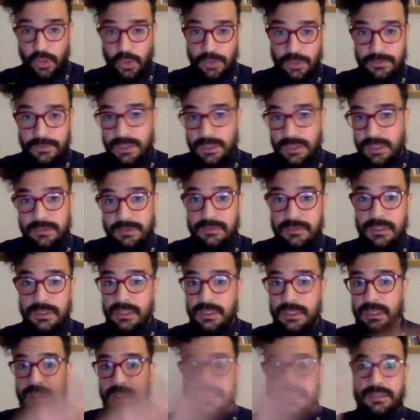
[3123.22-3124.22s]
oh, and
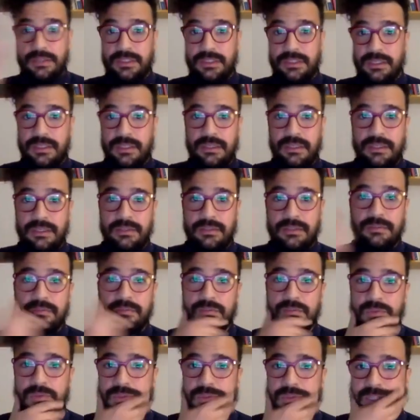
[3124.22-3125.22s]
uh, the
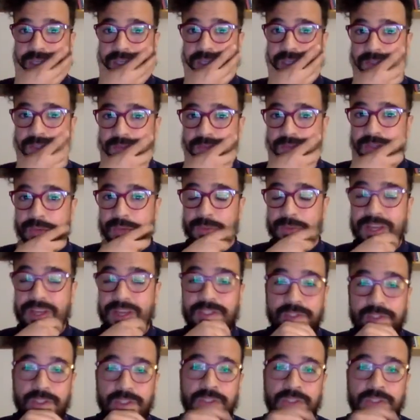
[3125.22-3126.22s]
the
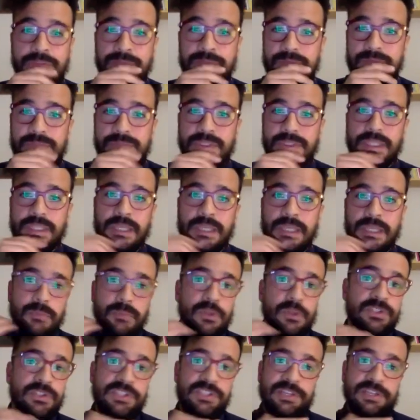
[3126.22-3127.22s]
narrator, like
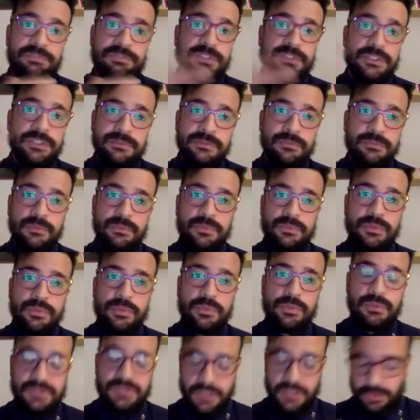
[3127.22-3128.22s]
Paul Schäfer,
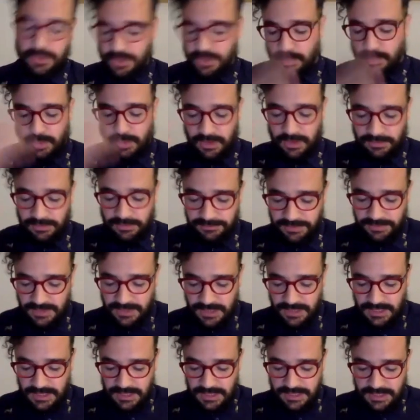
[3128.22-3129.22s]
you will say, oh, the wolf,
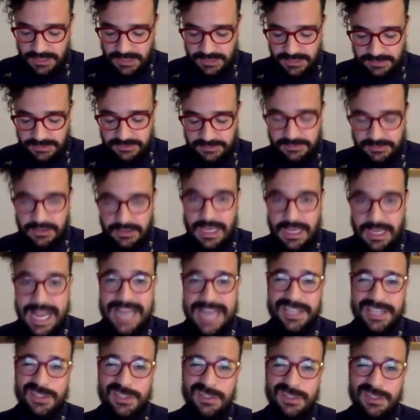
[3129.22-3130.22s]
is
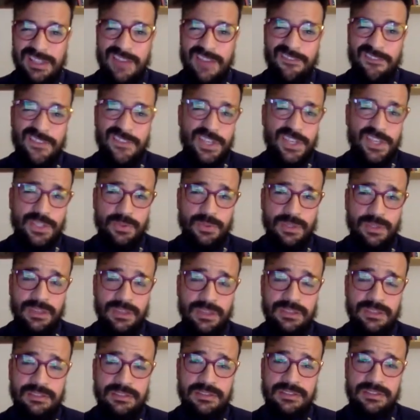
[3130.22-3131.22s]
actually a
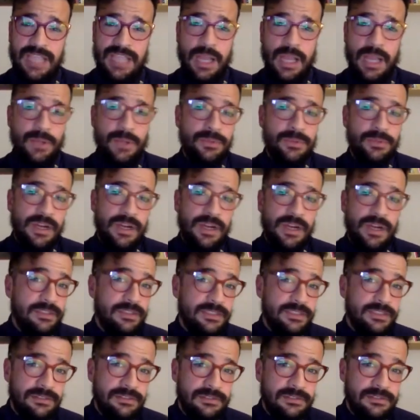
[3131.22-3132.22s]
visual sound
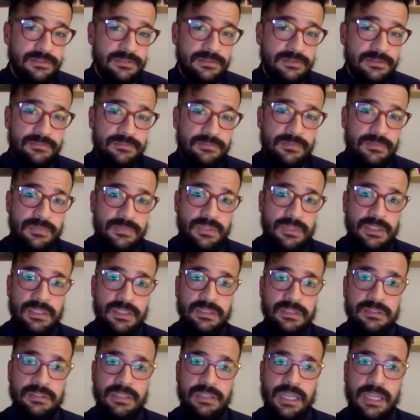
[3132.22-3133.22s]
artist,
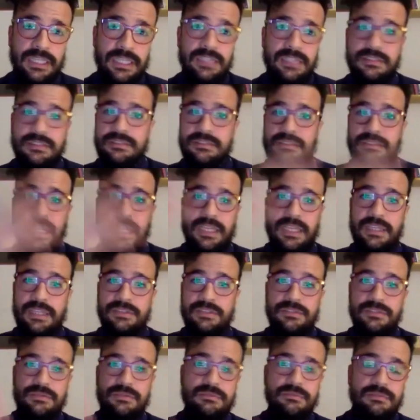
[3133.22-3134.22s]
and I can I
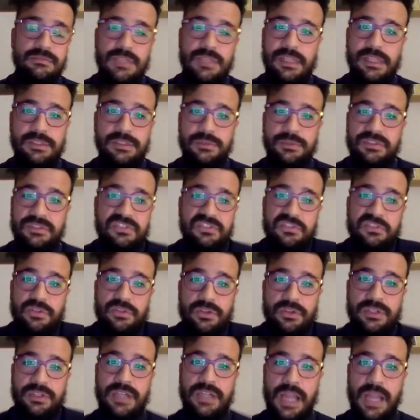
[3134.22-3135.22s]
can tell you the
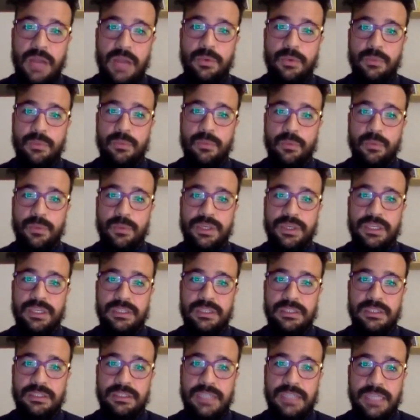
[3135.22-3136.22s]
story how
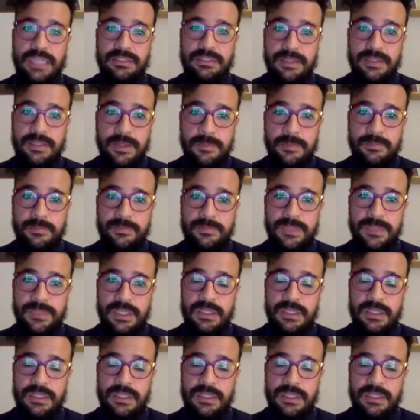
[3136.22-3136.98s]
we get him